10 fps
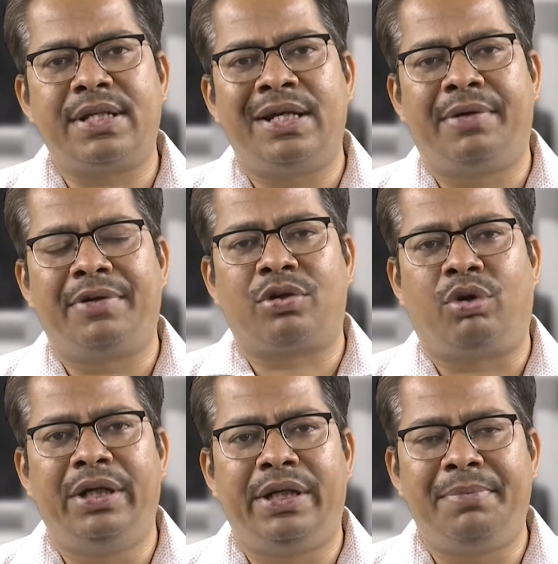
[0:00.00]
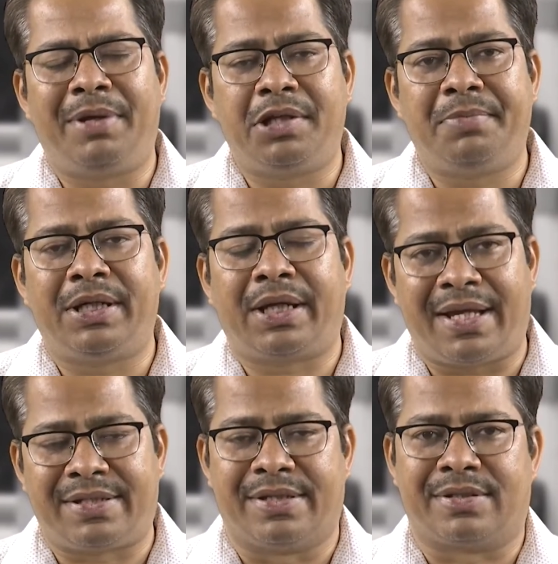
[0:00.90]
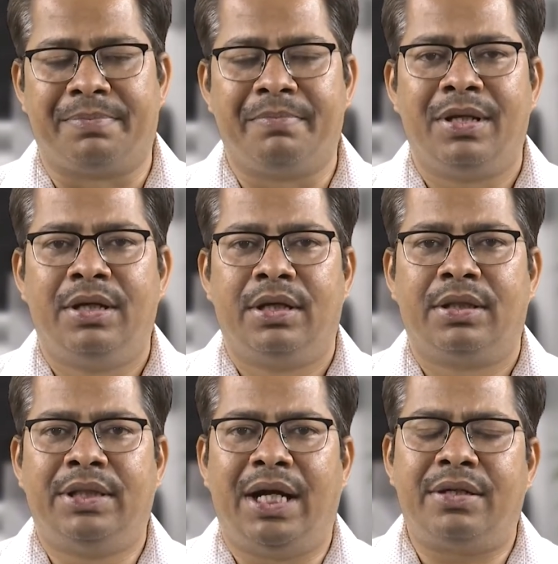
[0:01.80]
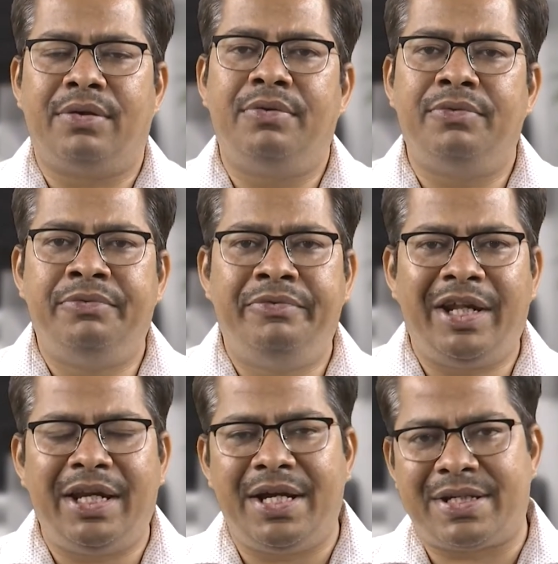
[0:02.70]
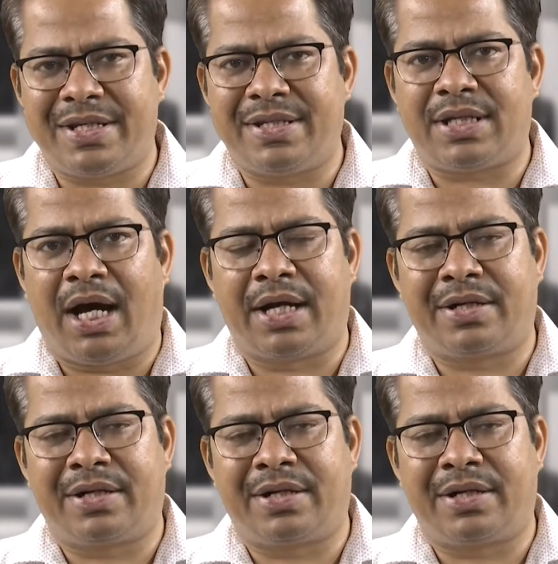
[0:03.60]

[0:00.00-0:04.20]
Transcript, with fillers: in our quality management classes that variations are